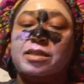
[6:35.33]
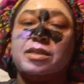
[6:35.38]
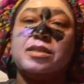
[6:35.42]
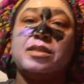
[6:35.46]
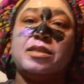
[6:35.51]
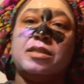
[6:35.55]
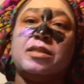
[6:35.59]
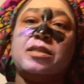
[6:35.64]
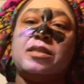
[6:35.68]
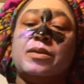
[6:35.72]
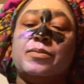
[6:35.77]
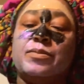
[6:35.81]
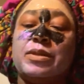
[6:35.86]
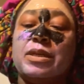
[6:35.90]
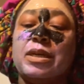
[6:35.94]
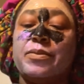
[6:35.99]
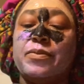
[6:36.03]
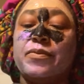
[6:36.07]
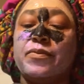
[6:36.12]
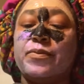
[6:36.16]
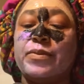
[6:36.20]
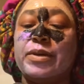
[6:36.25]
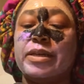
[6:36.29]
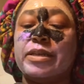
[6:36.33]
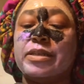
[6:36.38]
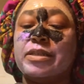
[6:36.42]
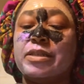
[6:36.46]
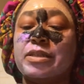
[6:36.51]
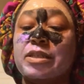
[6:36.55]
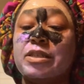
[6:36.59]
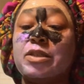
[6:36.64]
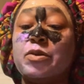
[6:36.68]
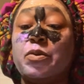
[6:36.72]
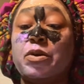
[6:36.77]
it's some type of mess.
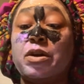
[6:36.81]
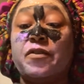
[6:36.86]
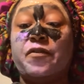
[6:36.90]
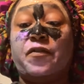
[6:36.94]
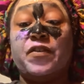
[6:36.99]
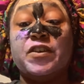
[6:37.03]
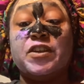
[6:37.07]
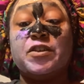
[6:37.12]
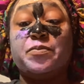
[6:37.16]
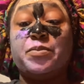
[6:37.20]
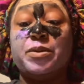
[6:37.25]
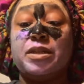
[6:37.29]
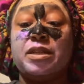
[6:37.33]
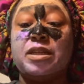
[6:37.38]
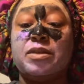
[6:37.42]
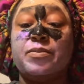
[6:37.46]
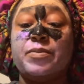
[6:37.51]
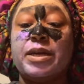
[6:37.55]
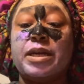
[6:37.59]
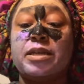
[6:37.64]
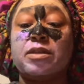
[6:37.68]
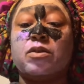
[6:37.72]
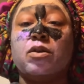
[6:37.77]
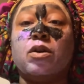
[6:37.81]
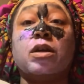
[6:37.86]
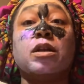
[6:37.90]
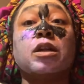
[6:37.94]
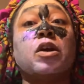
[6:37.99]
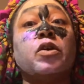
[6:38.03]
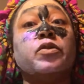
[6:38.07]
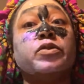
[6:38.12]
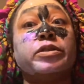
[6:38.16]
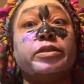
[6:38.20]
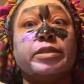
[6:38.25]
So we're gonna finish putting this mask
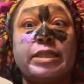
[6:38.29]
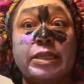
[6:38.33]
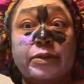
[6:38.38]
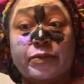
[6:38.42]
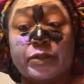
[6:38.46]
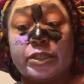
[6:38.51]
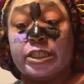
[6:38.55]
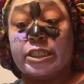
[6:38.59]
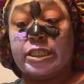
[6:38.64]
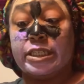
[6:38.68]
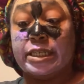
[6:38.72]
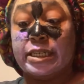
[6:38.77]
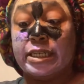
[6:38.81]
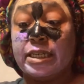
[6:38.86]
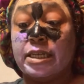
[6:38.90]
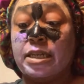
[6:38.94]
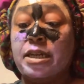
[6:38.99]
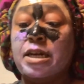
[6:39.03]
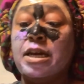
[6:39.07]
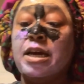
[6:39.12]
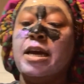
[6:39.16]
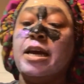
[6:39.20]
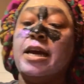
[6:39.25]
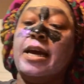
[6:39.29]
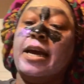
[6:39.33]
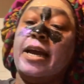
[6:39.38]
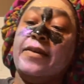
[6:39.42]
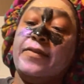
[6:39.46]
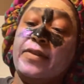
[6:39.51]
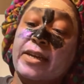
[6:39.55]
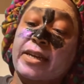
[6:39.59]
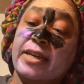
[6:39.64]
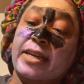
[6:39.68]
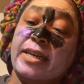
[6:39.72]
on, go see what she did,
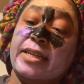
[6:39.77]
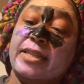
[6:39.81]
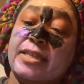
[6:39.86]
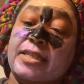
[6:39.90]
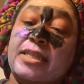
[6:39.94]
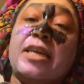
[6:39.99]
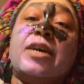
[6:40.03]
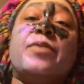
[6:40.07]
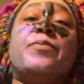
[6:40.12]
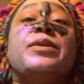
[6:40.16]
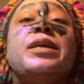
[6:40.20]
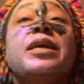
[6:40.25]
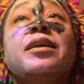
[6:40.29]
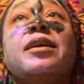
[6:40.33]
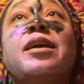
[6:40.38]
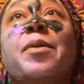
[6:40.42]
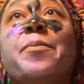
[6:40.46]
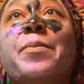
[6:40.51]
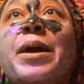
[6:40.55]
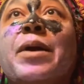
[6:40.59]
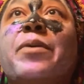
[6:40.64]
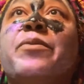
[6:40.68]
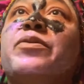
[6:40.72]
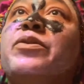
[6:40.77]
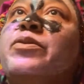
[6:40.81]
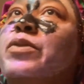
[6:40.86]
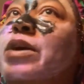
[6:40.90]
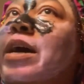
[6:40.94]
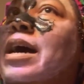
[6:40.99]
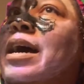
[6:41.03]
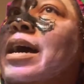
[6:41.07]
and then get in the tub, and then come back with you.